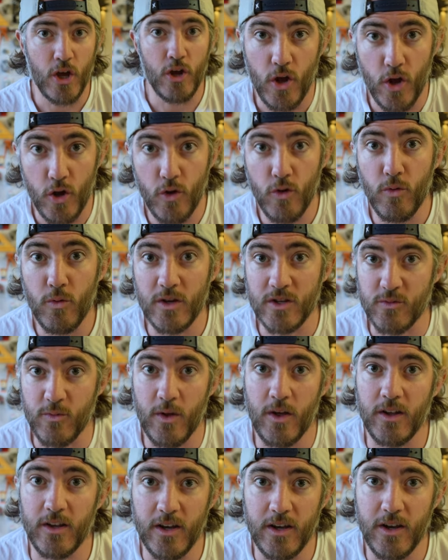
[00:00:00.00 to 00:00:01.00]
who was
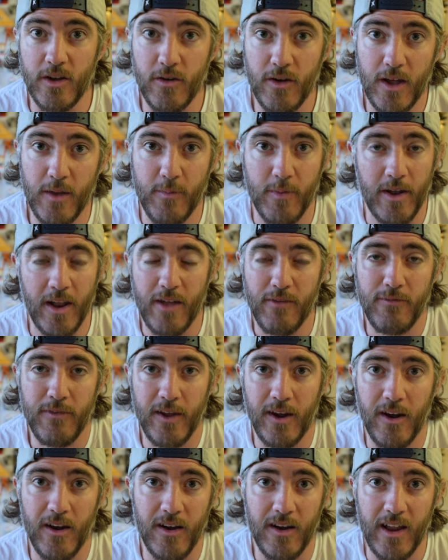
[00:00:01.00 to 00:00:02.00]
willing to do it, but I
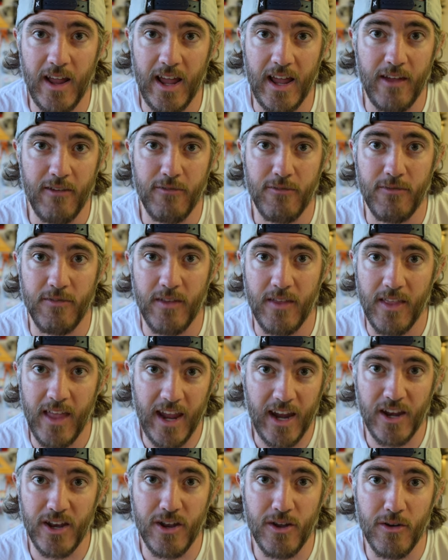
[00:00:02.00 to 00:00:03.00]
figured if
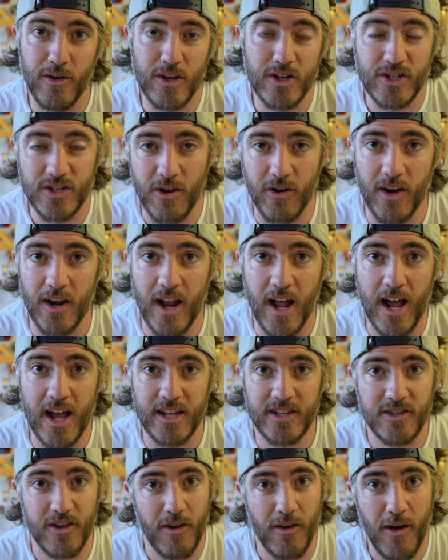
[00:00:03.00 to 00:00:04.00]
they could do it, so can I,
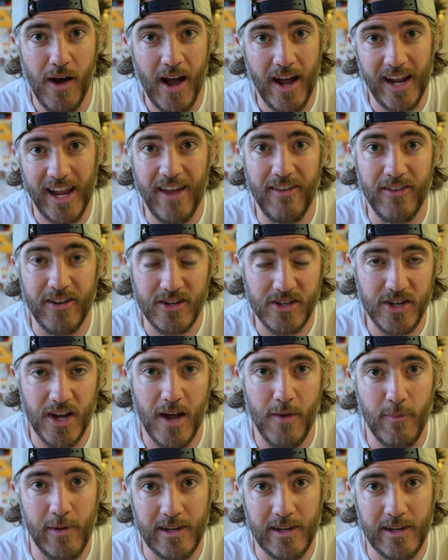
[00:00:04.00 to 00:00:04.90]
so I gave it a shot